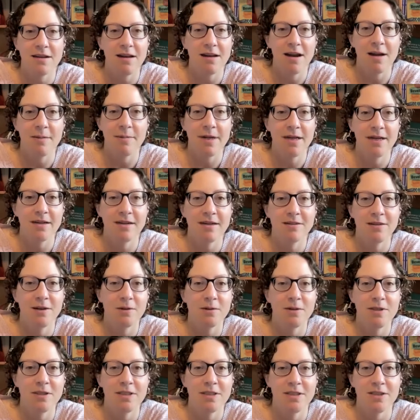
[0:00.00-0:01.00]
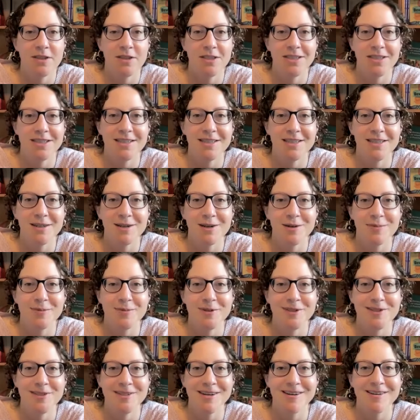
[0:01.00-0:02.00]
I mean, it's always interesting to know
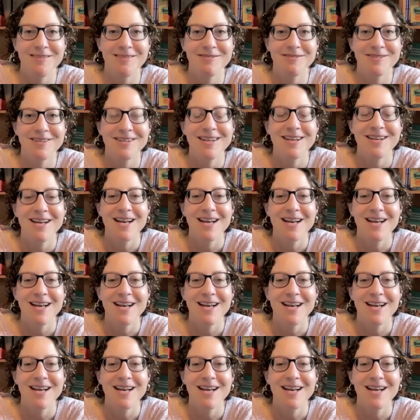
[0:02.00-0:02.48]
more stuff.